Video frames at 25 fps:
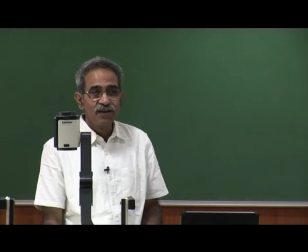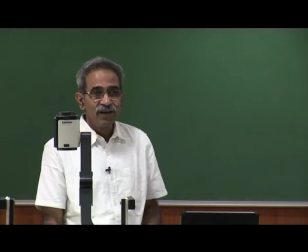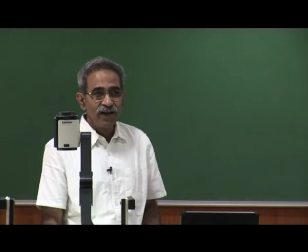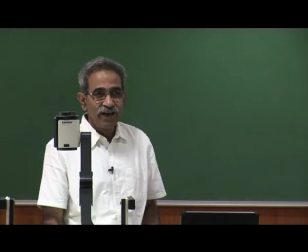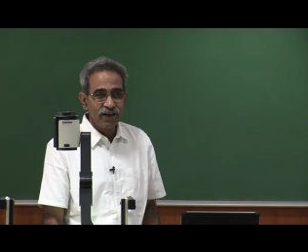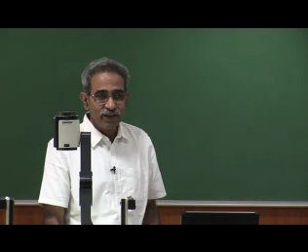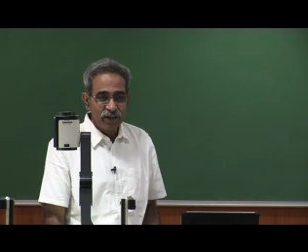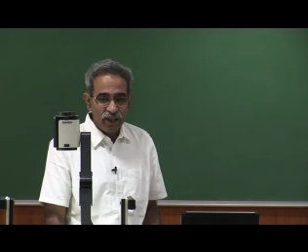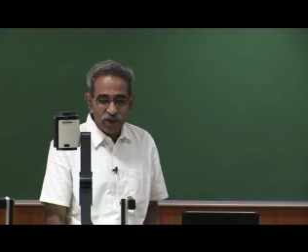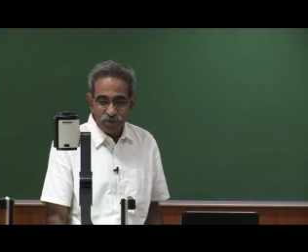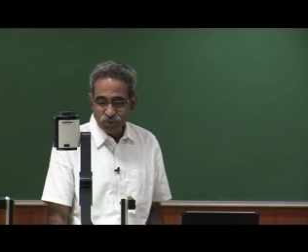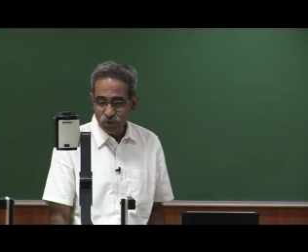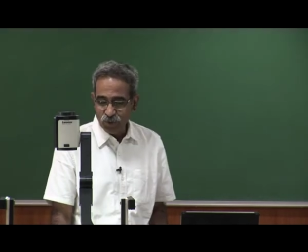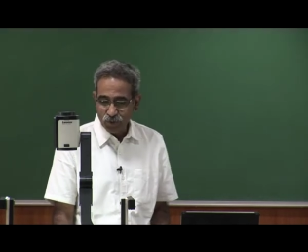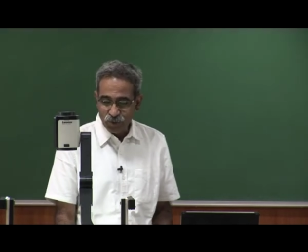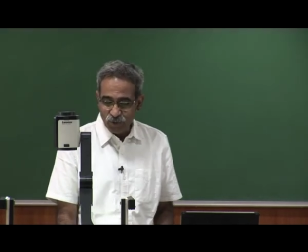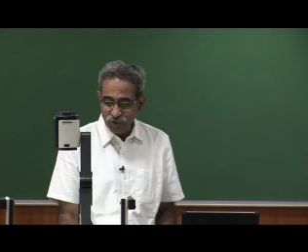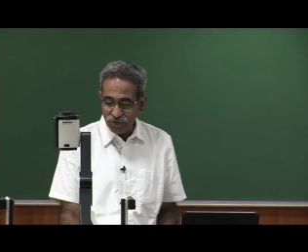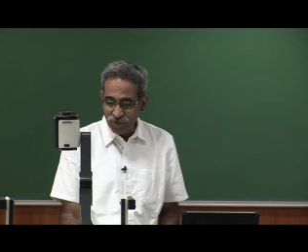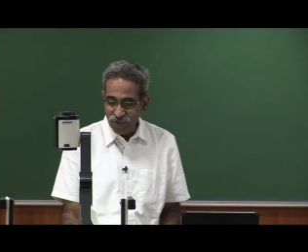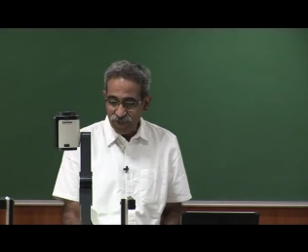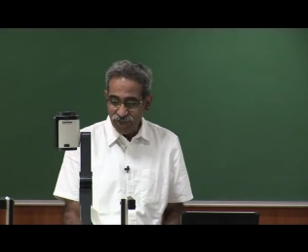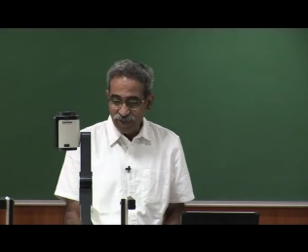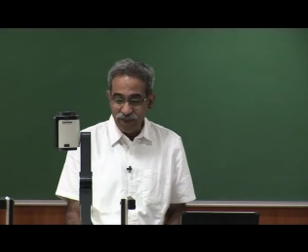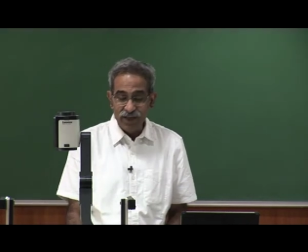and therefore you
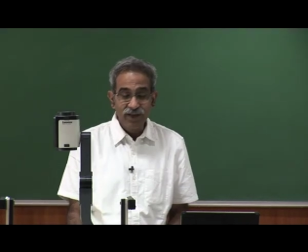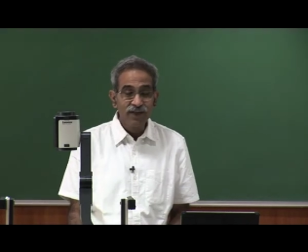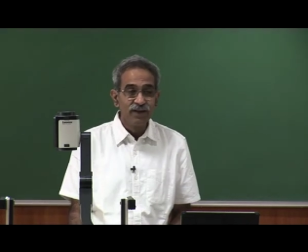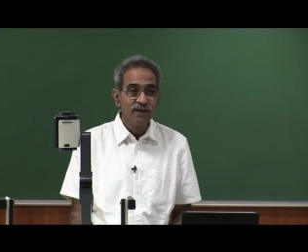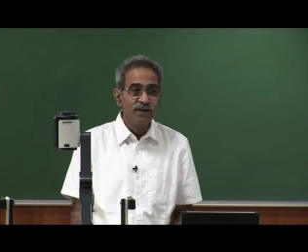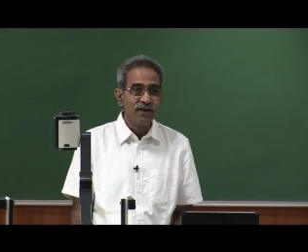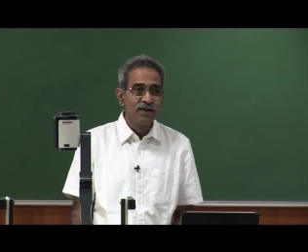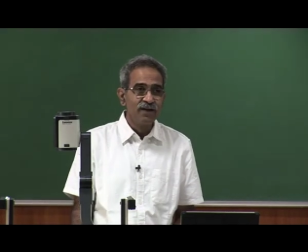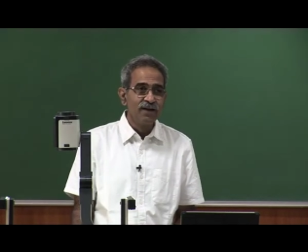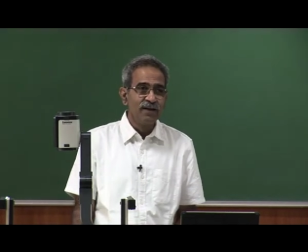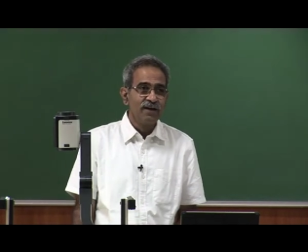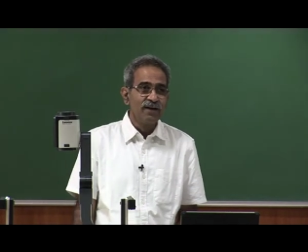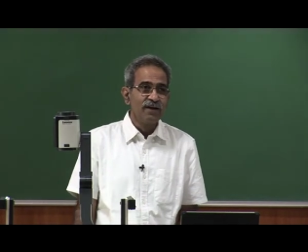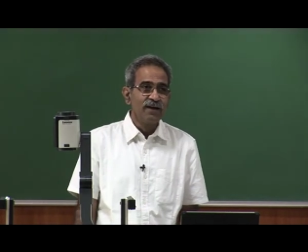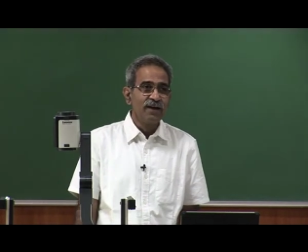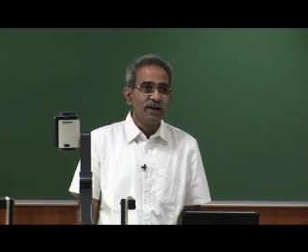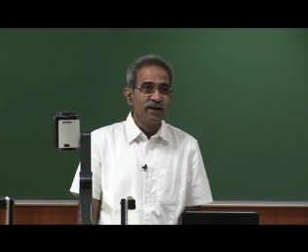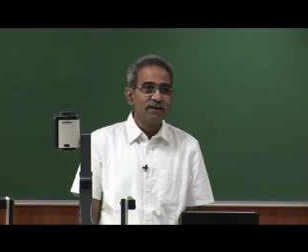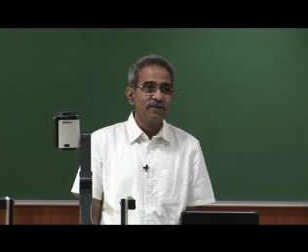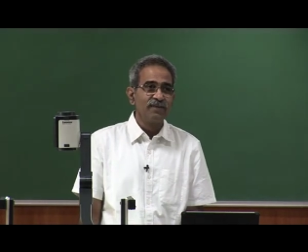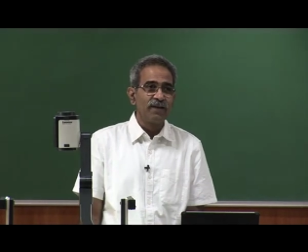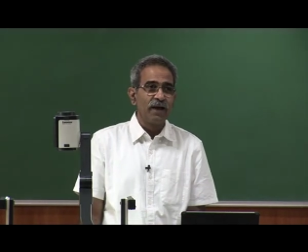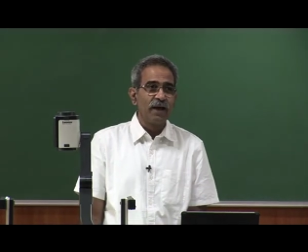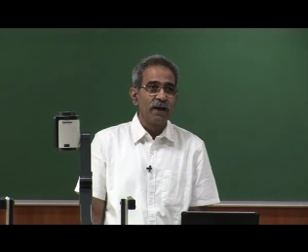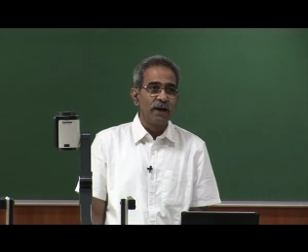see it
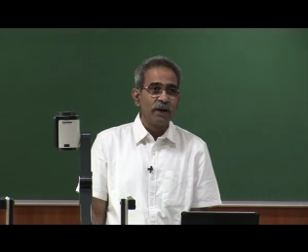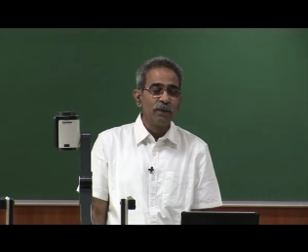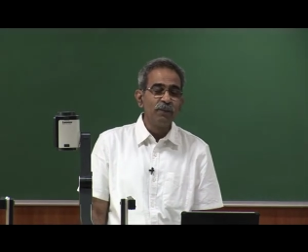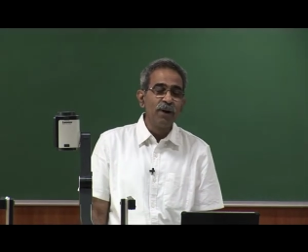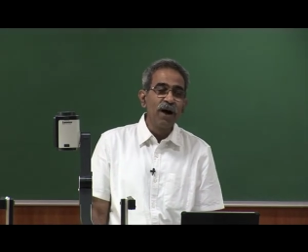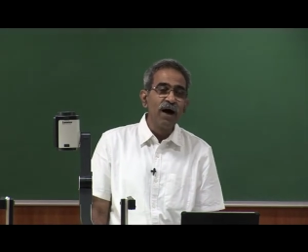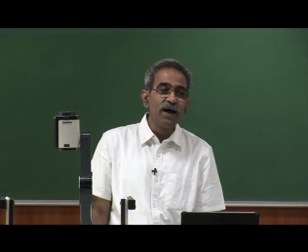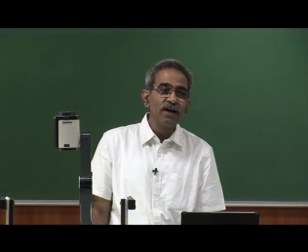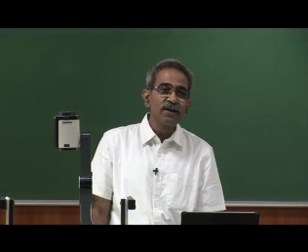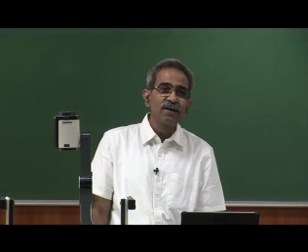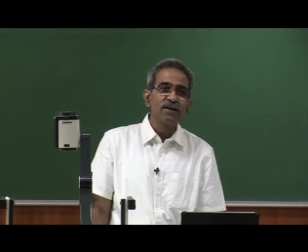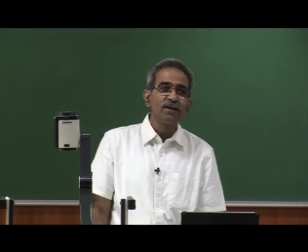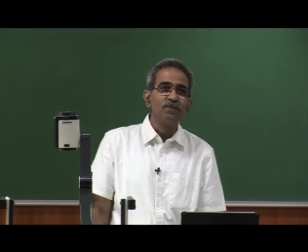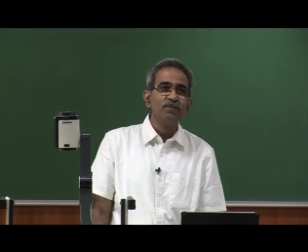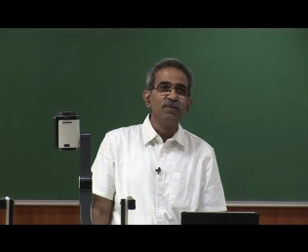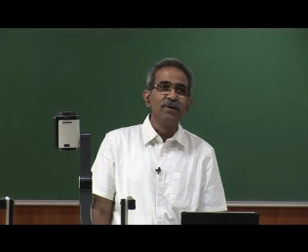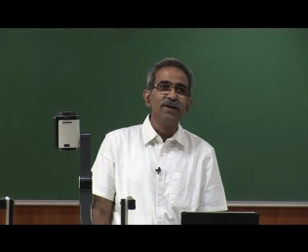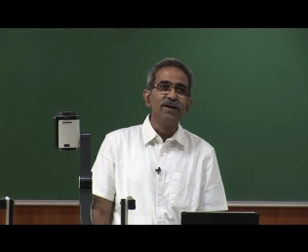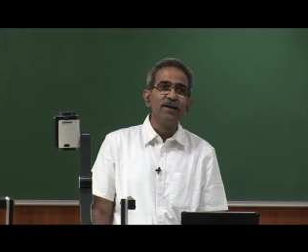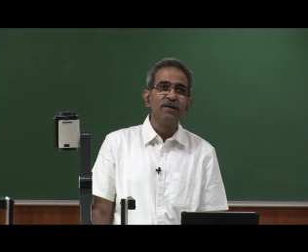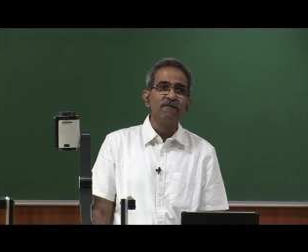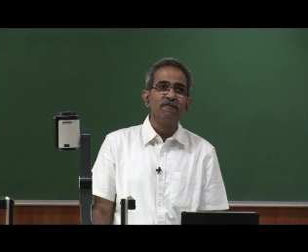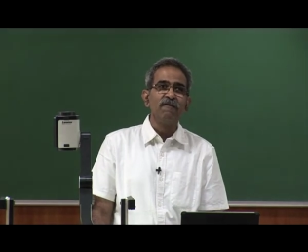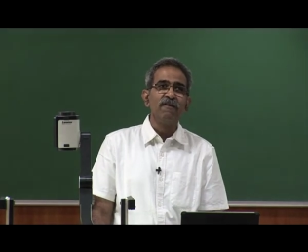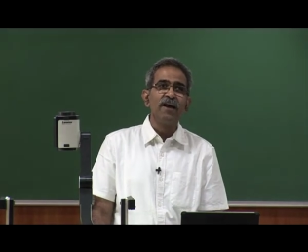is
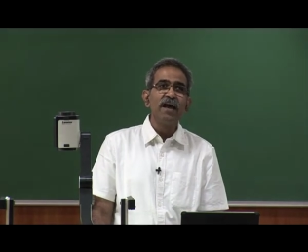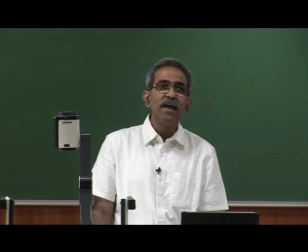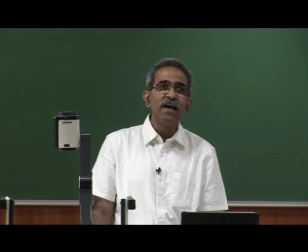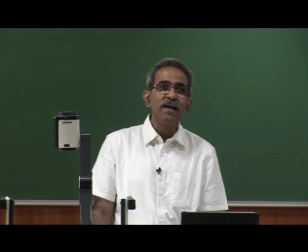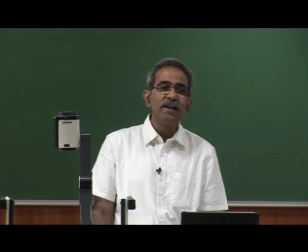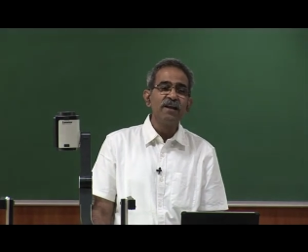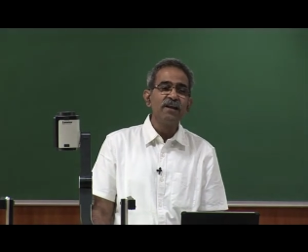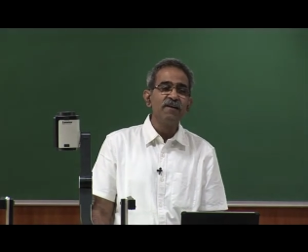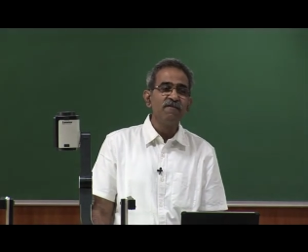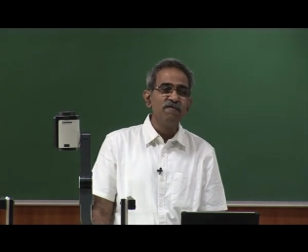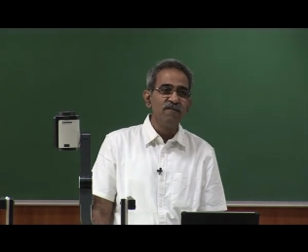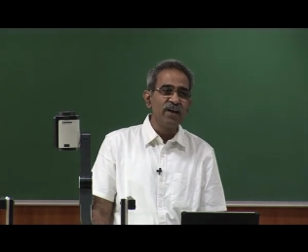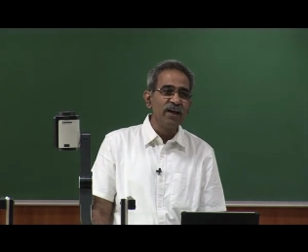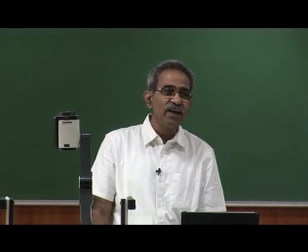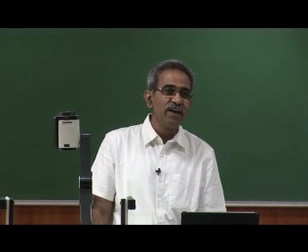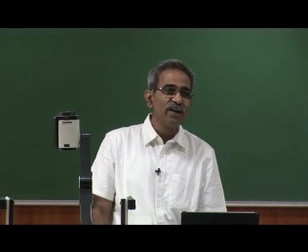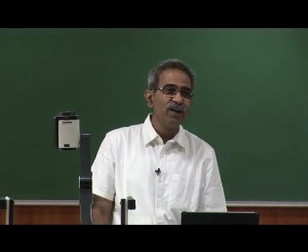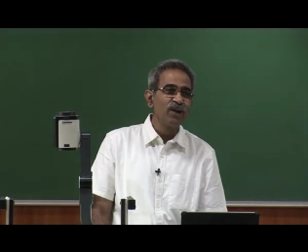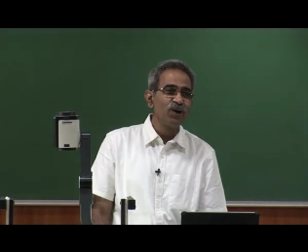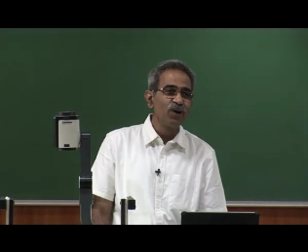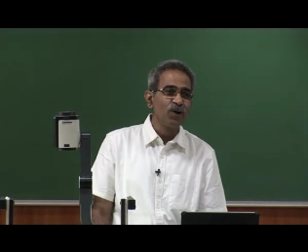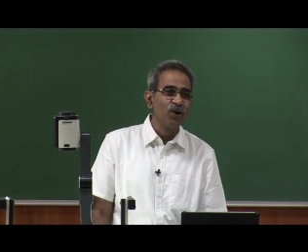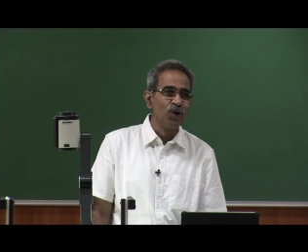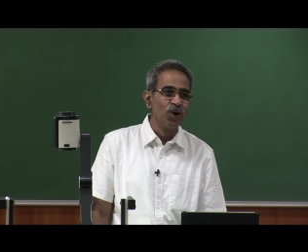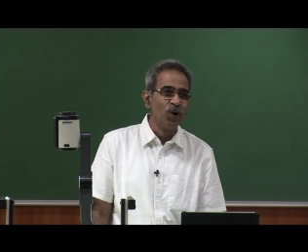remarkably very,
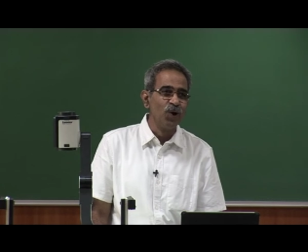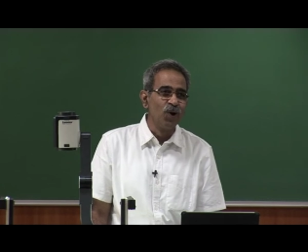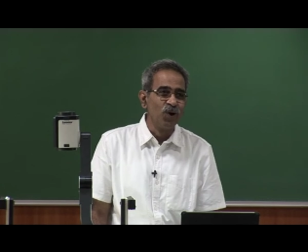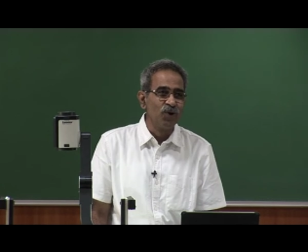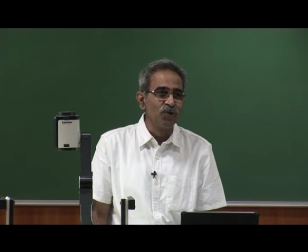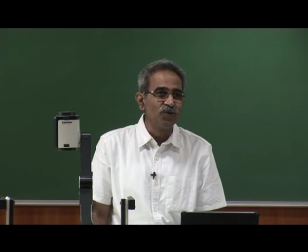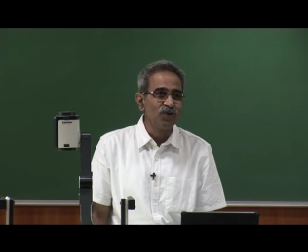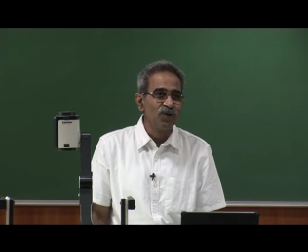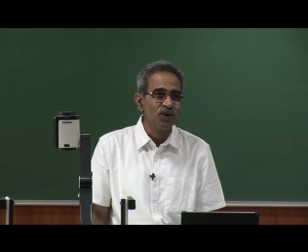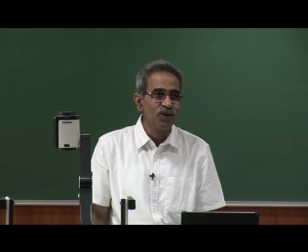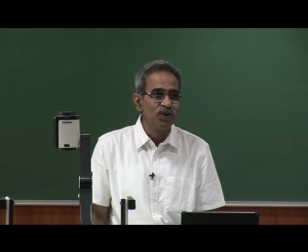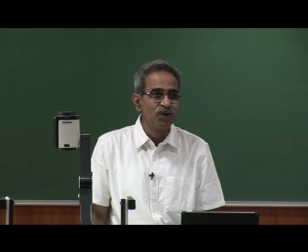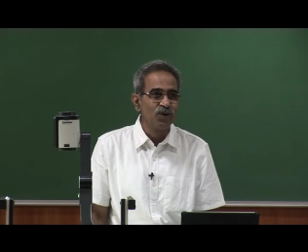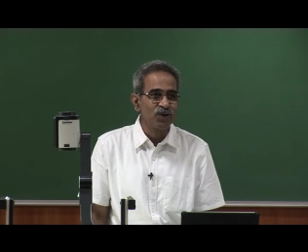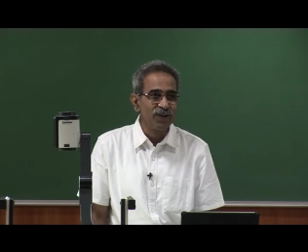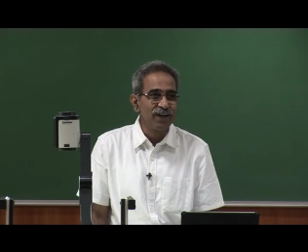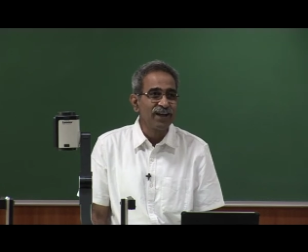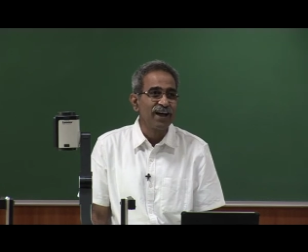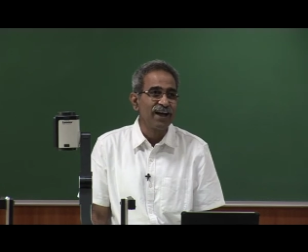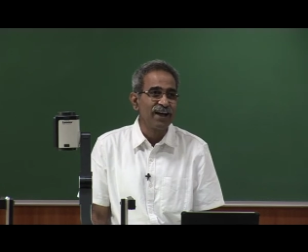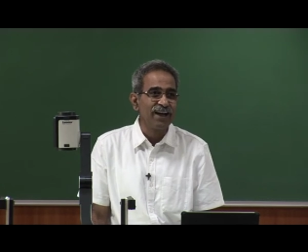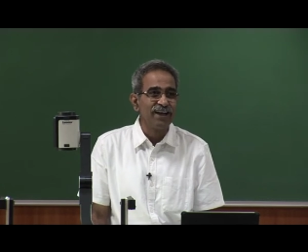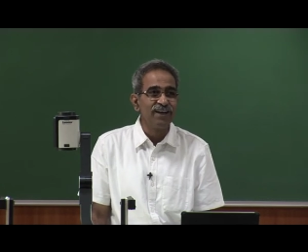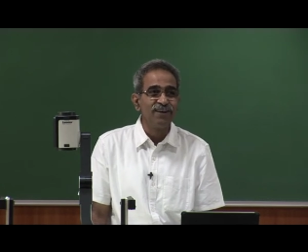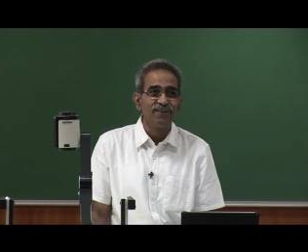very close to the
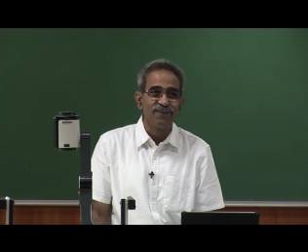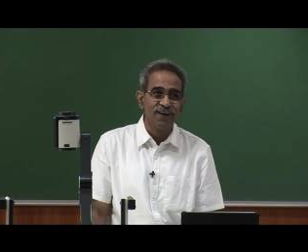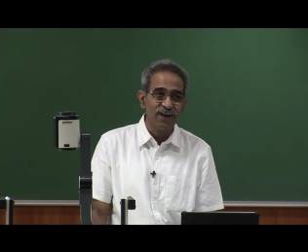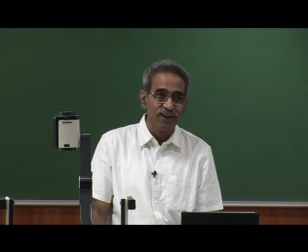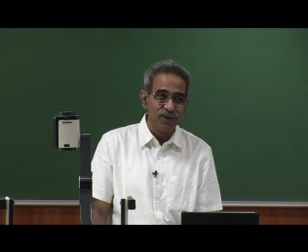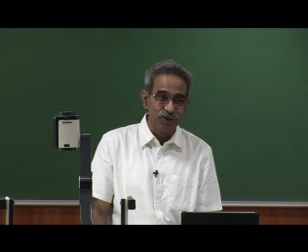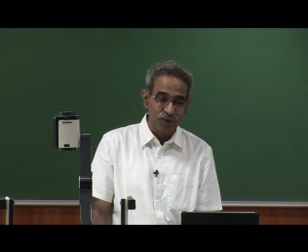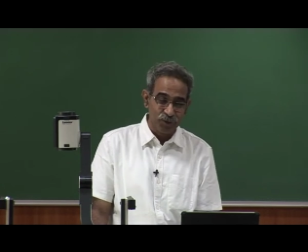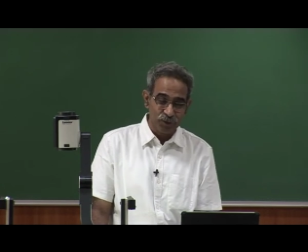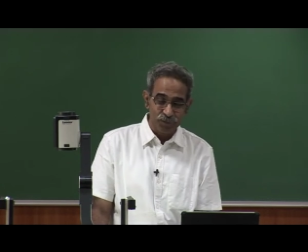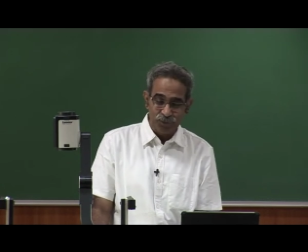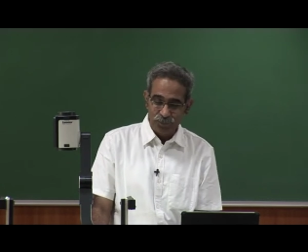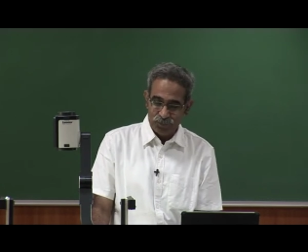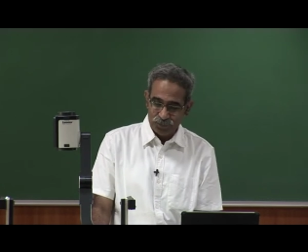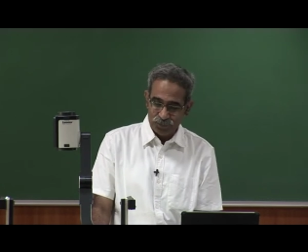current value.